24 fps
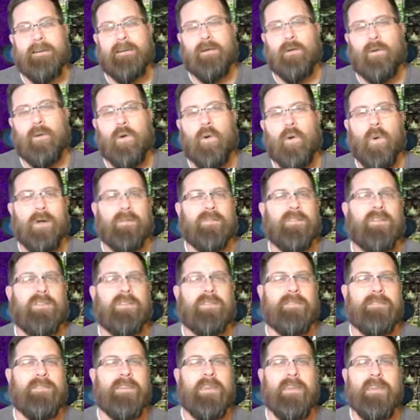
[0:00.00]
whoever
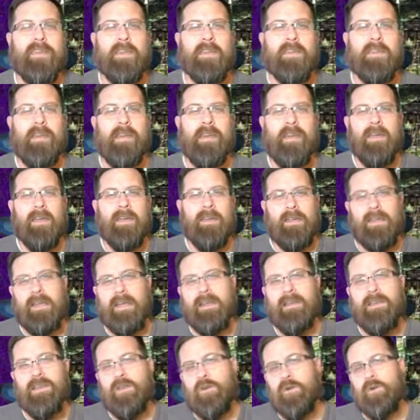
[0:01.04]
the
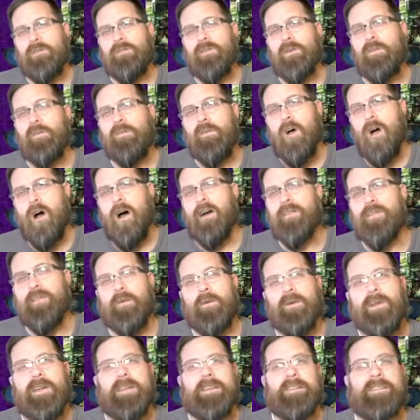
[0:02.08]
in-universe
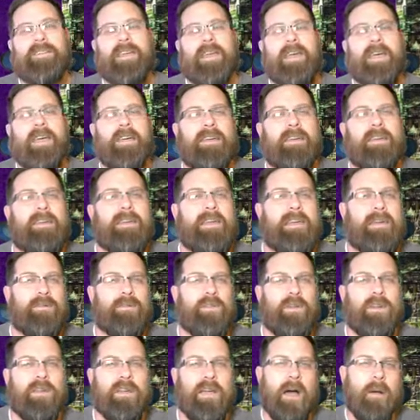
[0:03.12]
author is
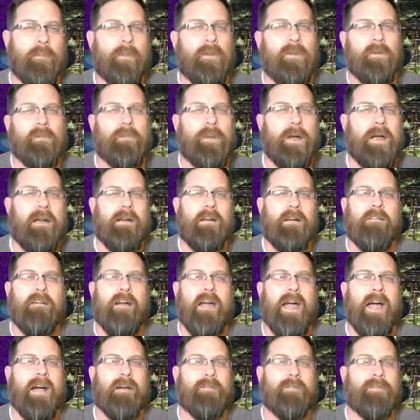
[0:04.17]
gives a couple of
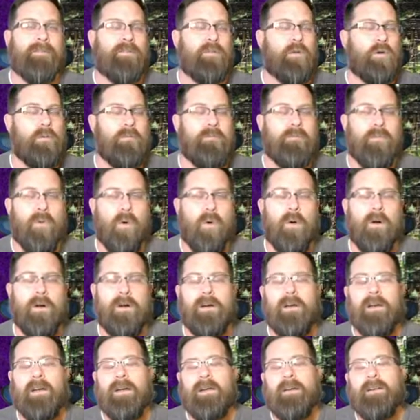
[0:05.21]
paragraphs or
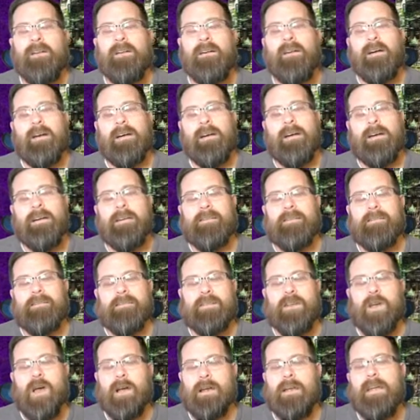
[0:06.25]
more
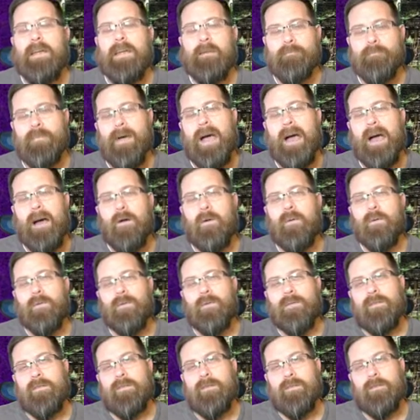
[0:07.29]
talking
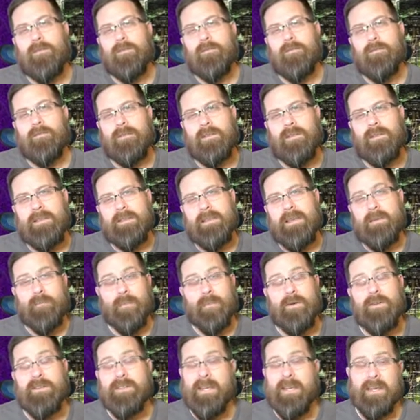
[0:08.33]
about the
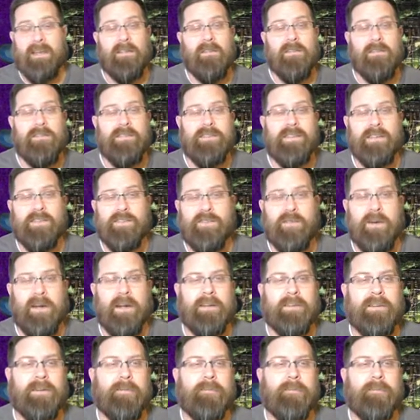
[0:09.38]
particular district.